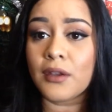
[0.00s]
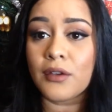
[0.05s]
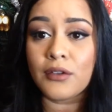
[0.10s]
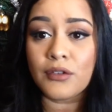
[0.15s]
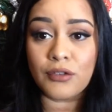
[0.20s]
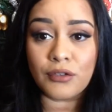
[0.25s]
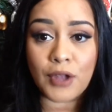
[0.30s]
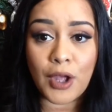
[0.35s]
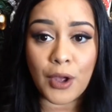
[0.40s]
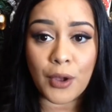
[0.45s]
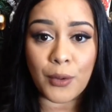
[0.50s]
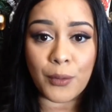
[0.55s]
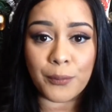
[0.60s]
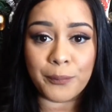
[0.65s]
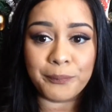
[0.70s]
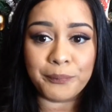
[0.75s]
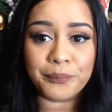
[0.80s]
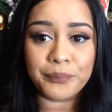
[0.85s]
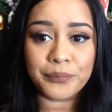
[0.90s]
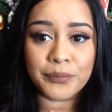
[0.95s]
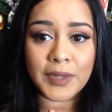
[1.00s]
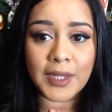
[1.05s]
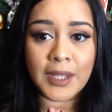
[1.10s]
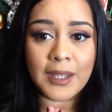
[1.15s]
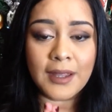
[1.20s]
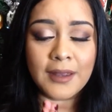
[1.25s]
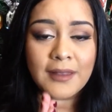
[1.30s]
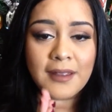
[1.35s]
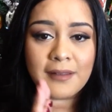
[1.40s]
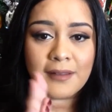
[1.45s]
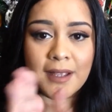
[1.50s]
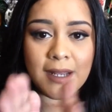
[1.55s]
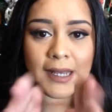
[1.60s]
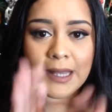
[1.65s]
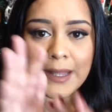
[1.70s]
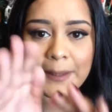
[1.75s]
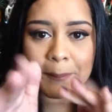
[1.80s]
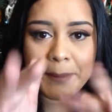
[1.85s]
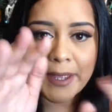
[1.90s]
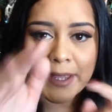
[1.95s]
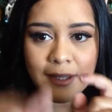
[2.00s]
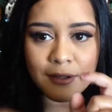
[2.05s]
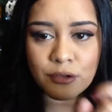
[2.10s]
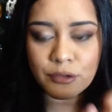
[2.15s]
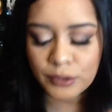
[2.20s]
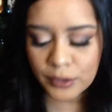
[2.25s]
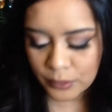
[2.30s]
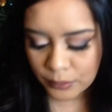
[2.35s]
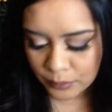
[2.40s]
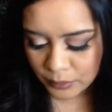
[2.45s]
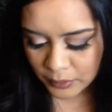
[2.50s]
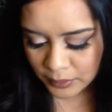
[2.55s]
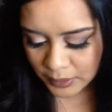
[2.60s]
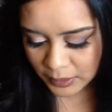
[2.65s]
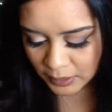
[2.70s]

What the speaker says: So that's kind of like my intro.